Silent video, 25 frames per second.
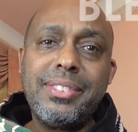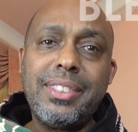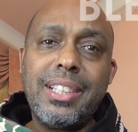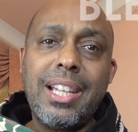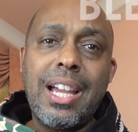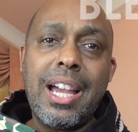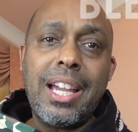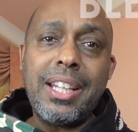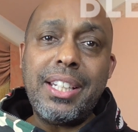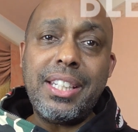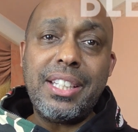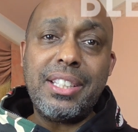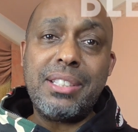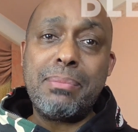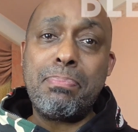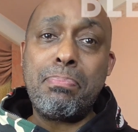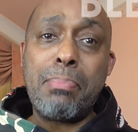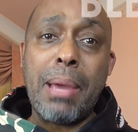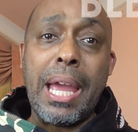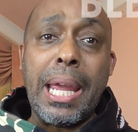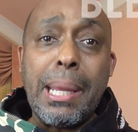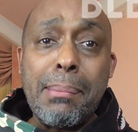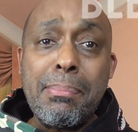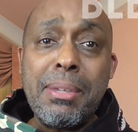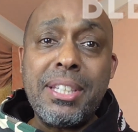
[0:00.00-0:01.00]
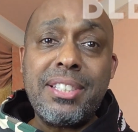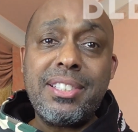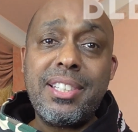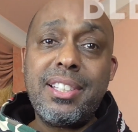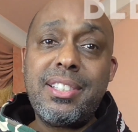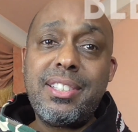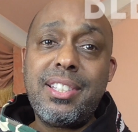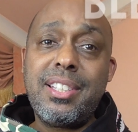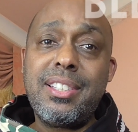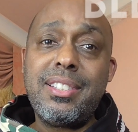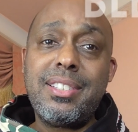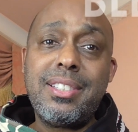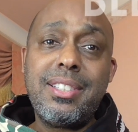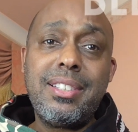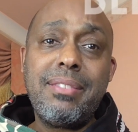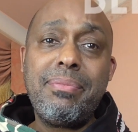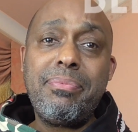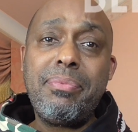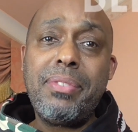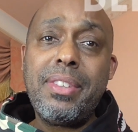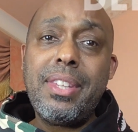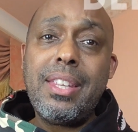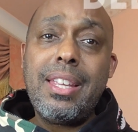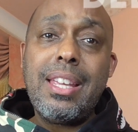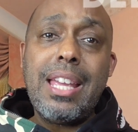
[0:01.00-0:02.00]
I need babysitters,
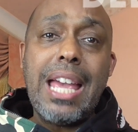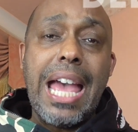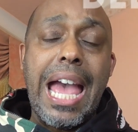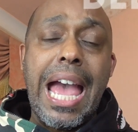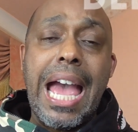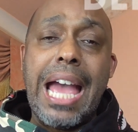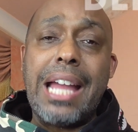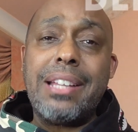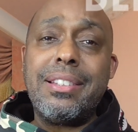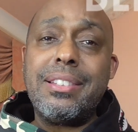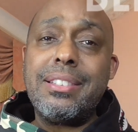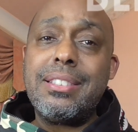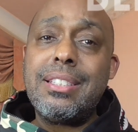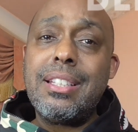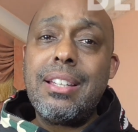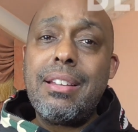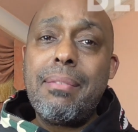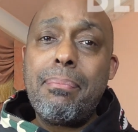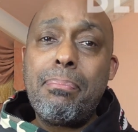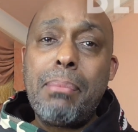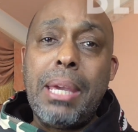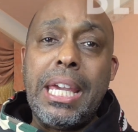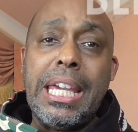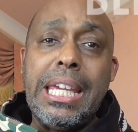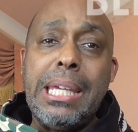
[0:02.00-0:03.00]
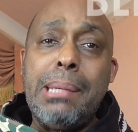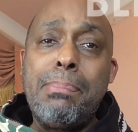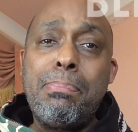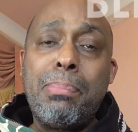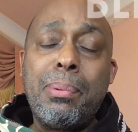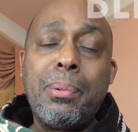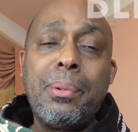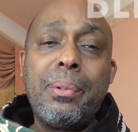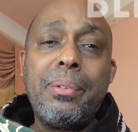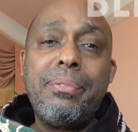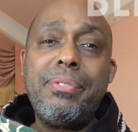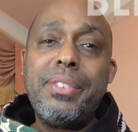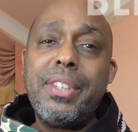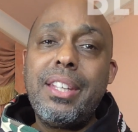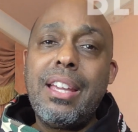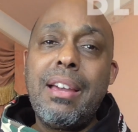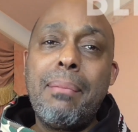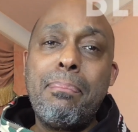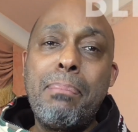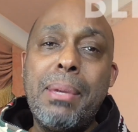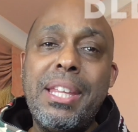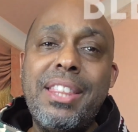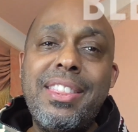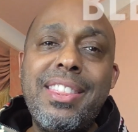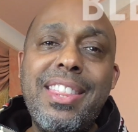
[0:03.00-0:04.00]
and people
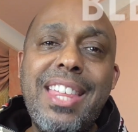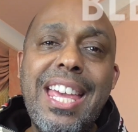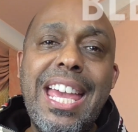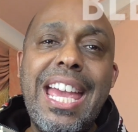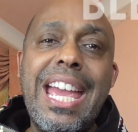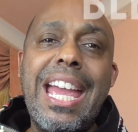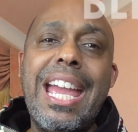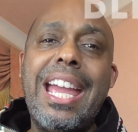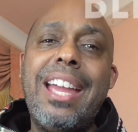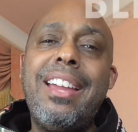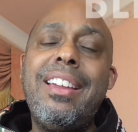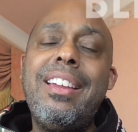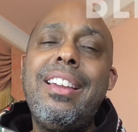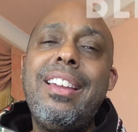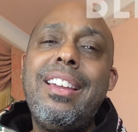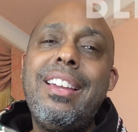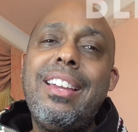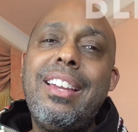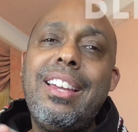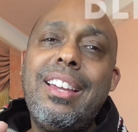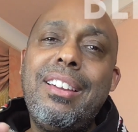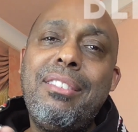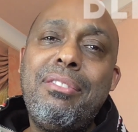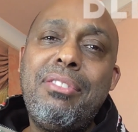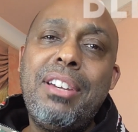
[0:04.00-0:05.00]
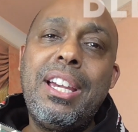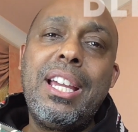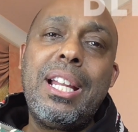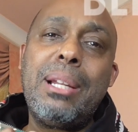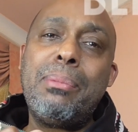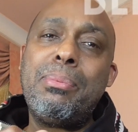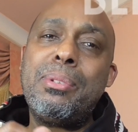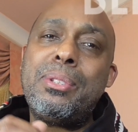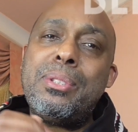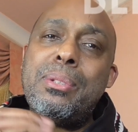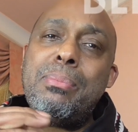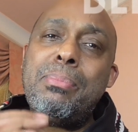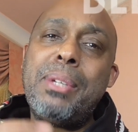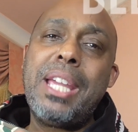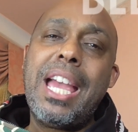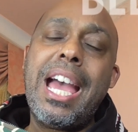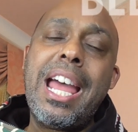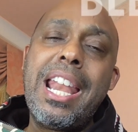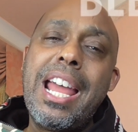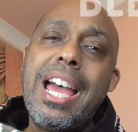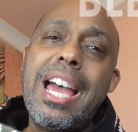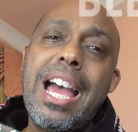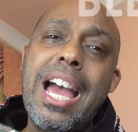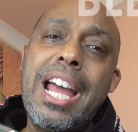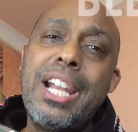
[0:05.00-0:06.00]
have been there available to me.
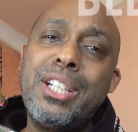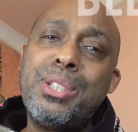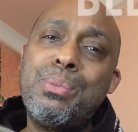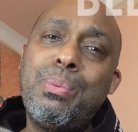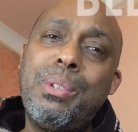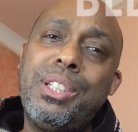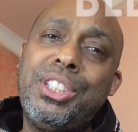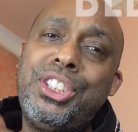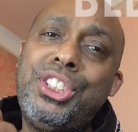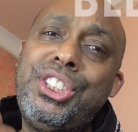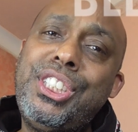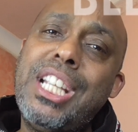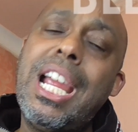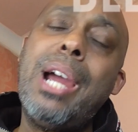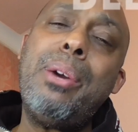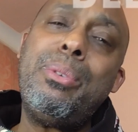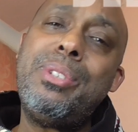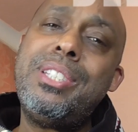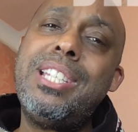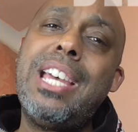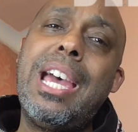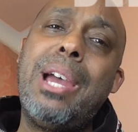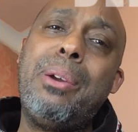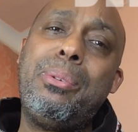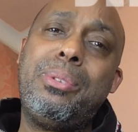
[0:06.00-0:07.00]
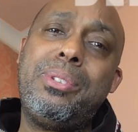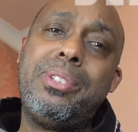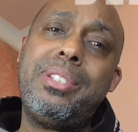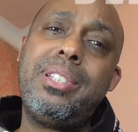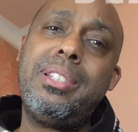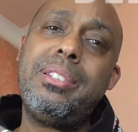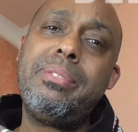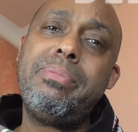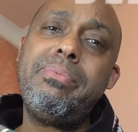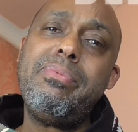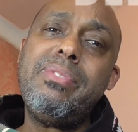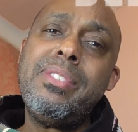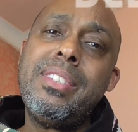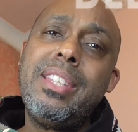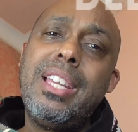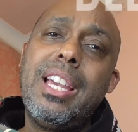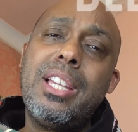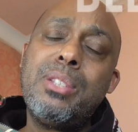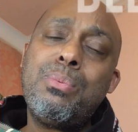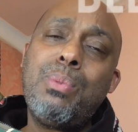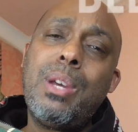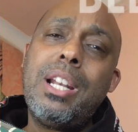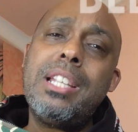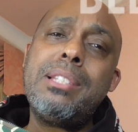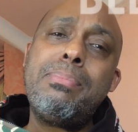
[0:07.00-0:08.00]
And I just want to shout out,
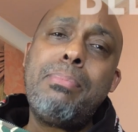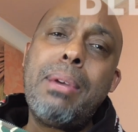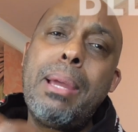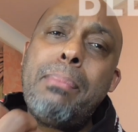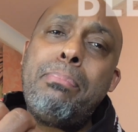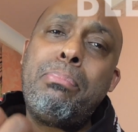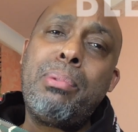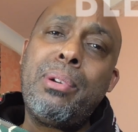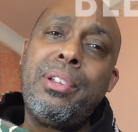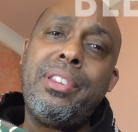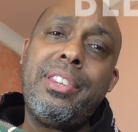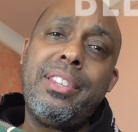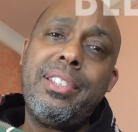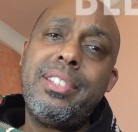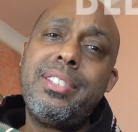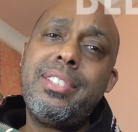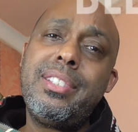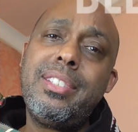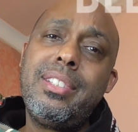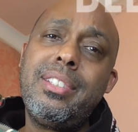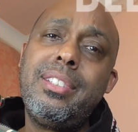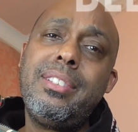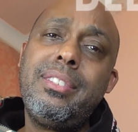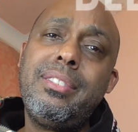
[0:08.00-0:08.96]
as well as my brothers.